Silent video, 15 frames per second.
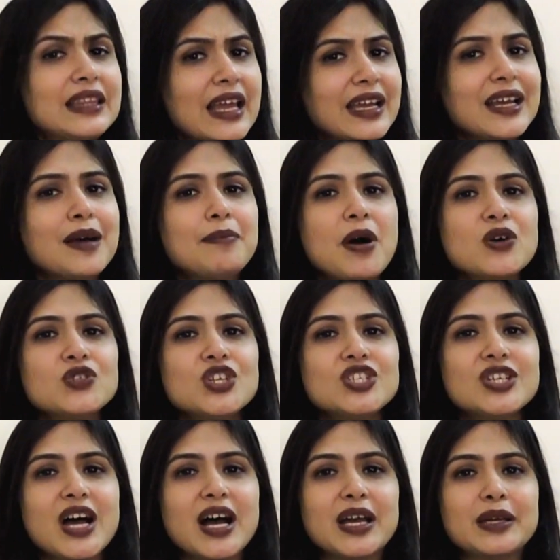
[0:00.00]
Think about a
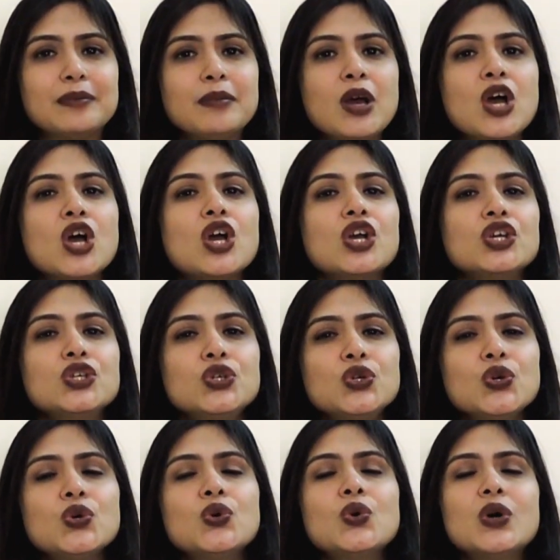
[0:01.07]
time
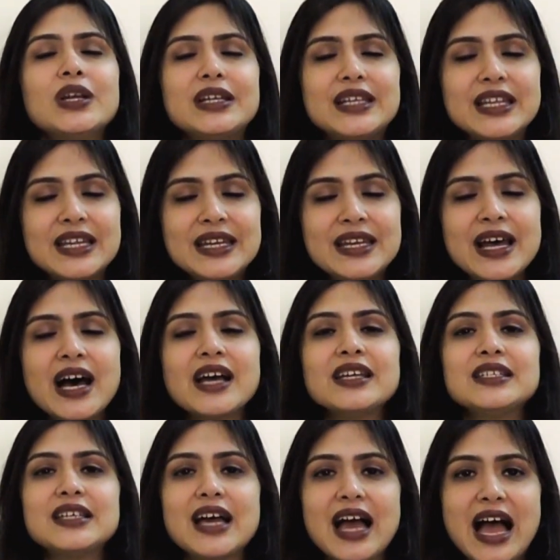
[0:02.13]
you
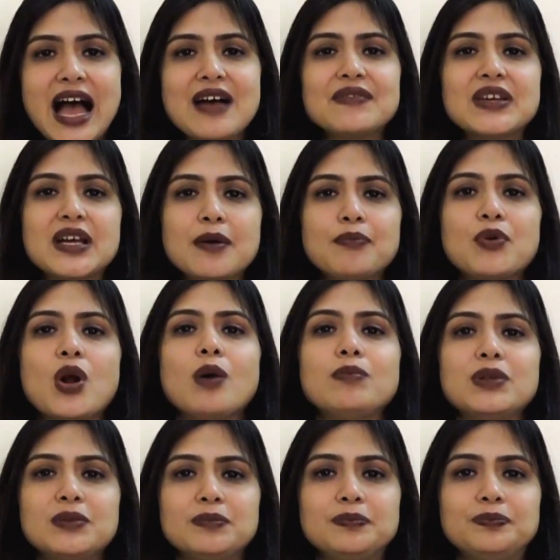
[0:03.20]
denied having a
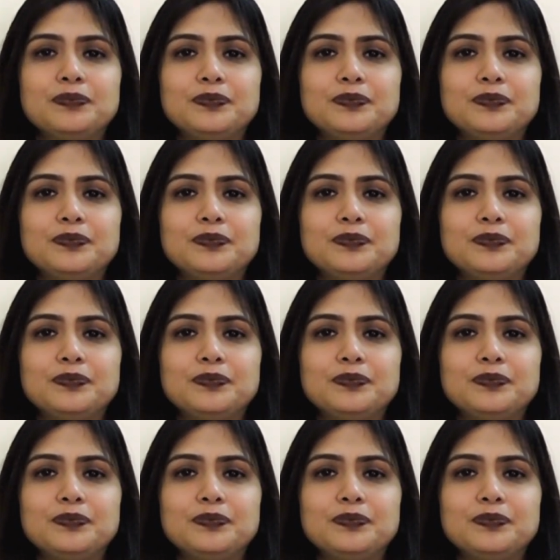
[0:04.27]
problem.